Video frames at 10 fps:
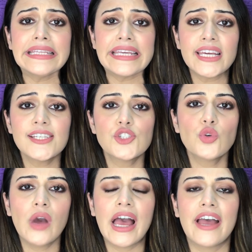case
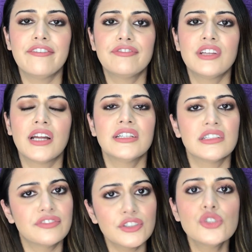you have done
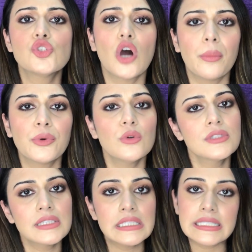different job roles
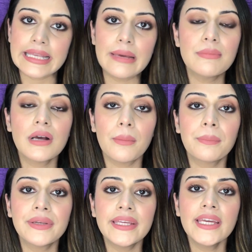in the same
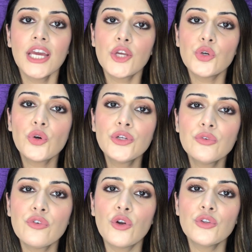company, you're going to
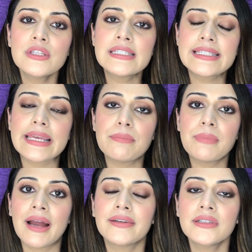follow the same
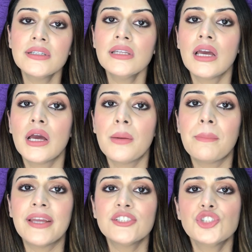pattern.
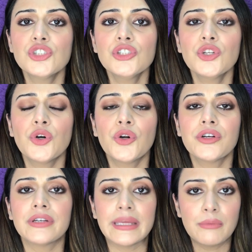Mention
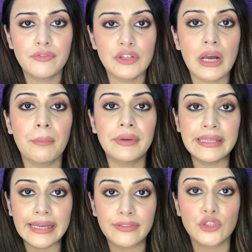your name of the
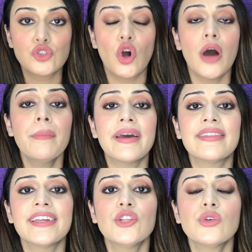company at the top, and
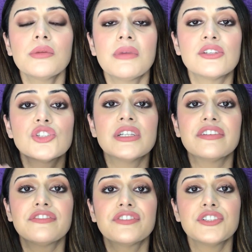then you can mention
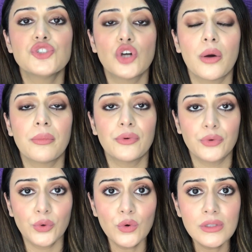different job
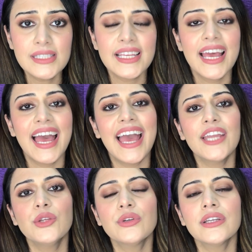roles,
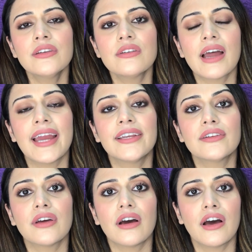and you can write
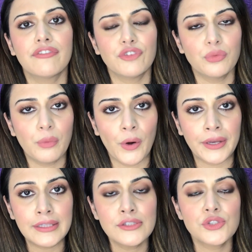a few
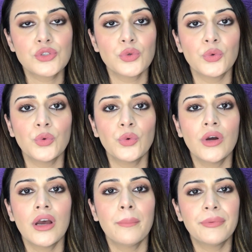points to
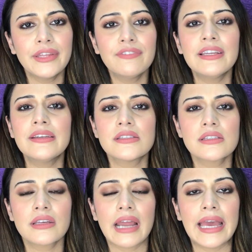briefly
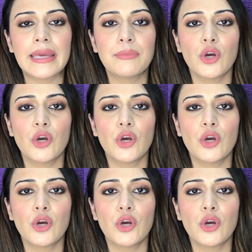describe your